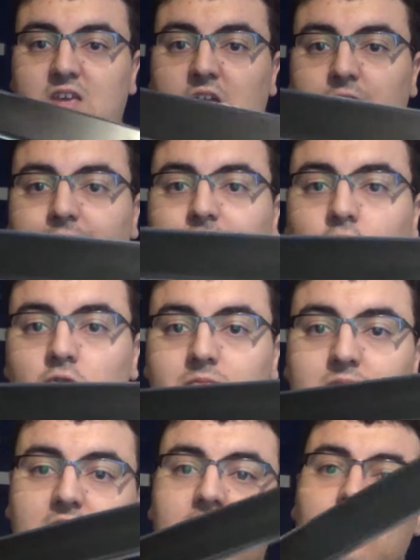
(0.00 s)
a
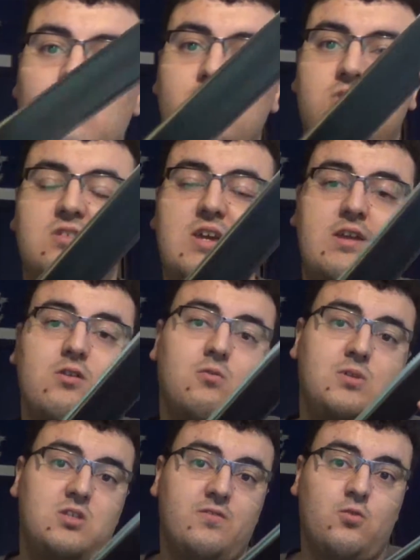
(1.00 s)
foam
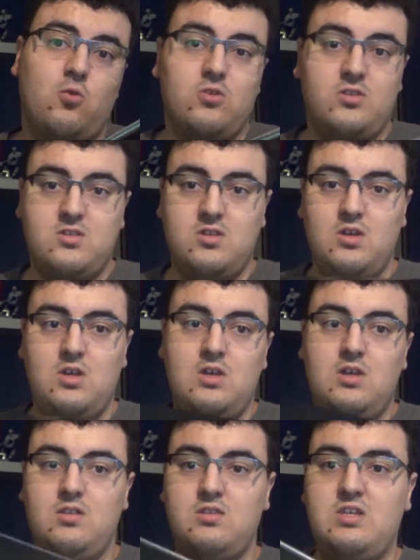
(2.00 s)
elucidator, which is, of course,
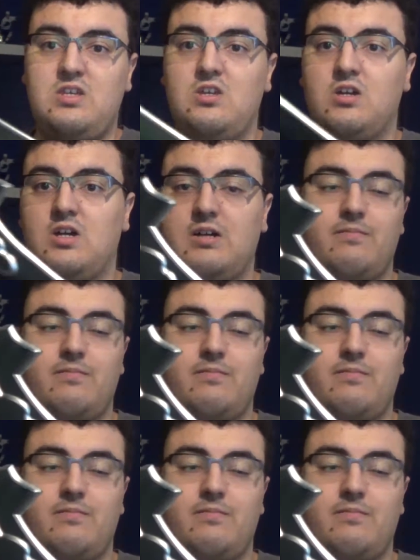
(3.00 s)
the...